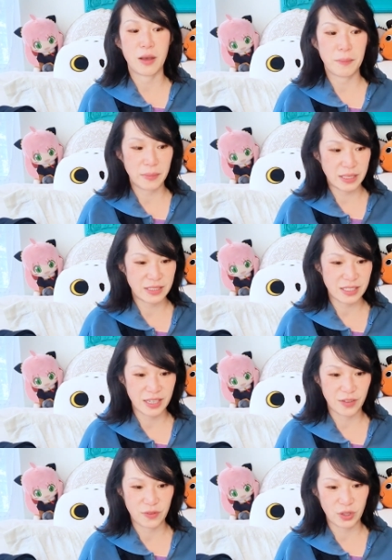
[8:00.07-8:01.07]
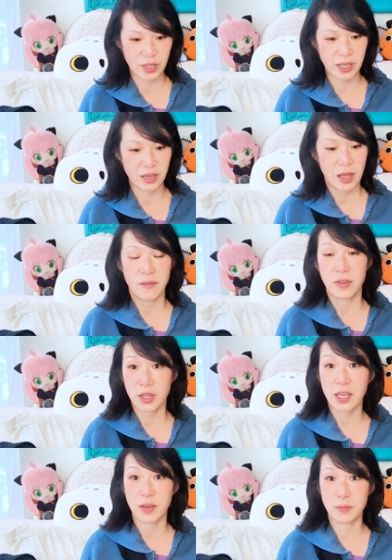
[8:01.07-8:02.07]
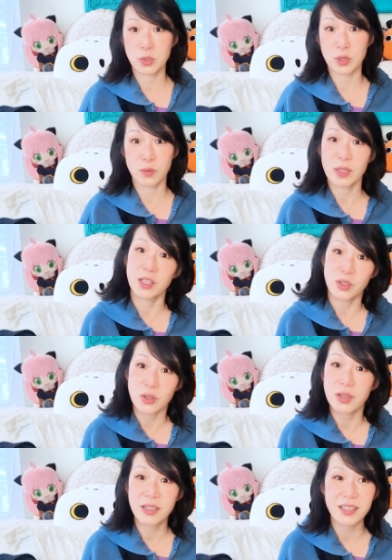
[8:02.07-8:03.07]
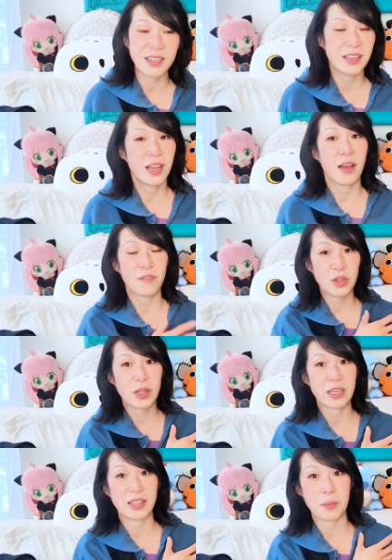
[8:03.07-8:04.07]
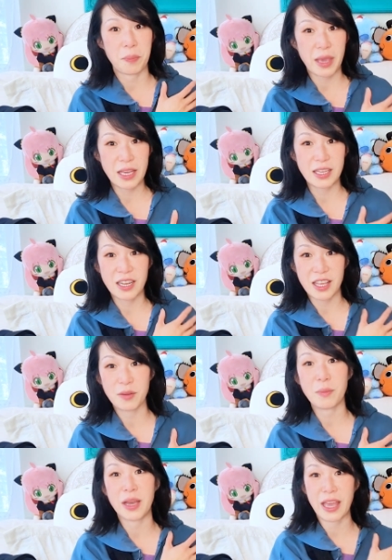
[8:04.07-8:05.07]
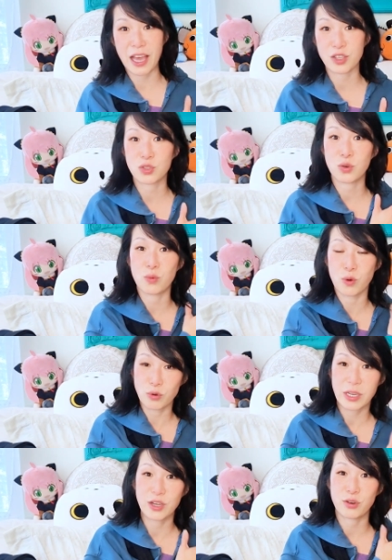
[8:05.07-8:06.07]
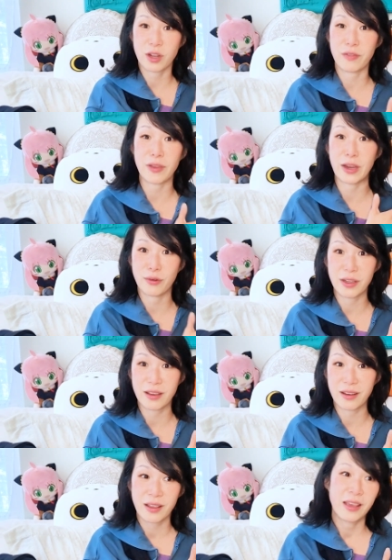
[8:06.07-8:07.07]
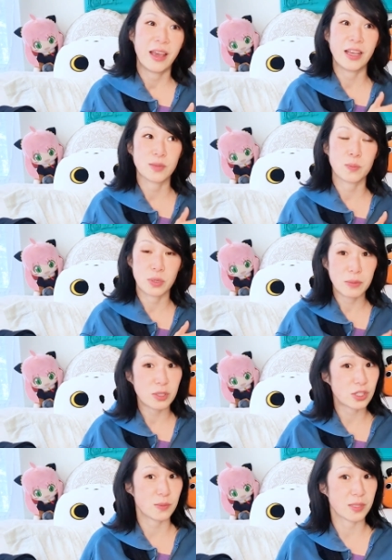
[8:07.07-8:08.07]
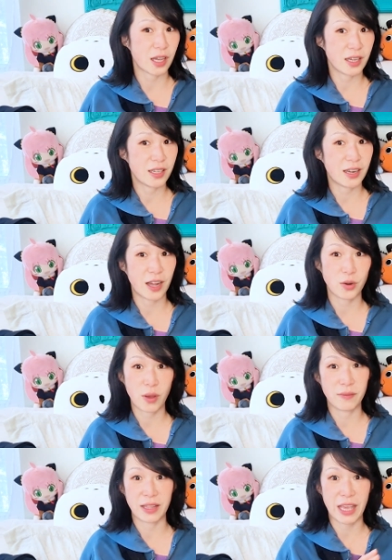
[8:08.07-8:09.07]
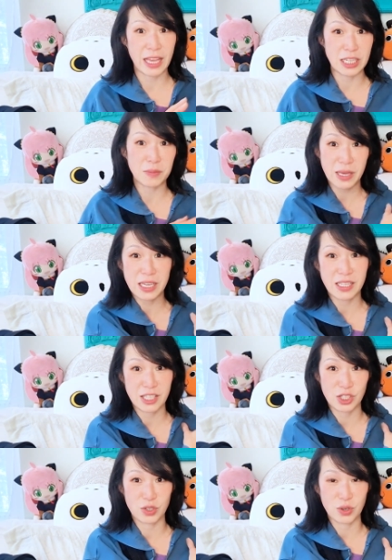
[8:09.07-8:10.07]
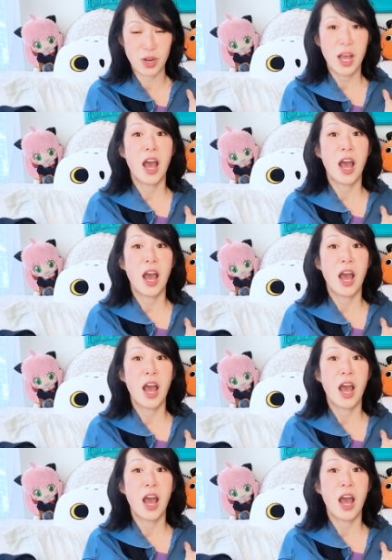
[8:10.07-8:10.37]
amazing. I feel like I'm doing really good. I feel like the pain in my actual rotator cuff area has pretty much subsided. I don't have like any pain here